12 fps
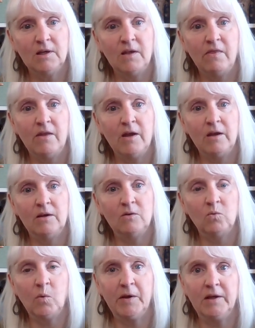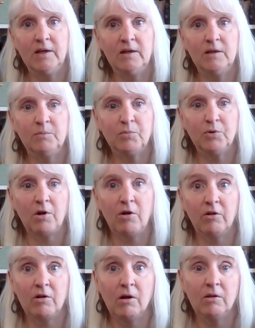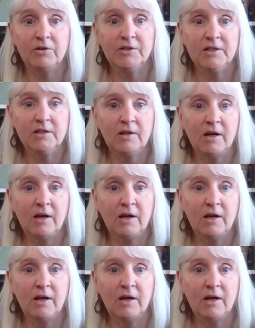and then went in and put all the colors in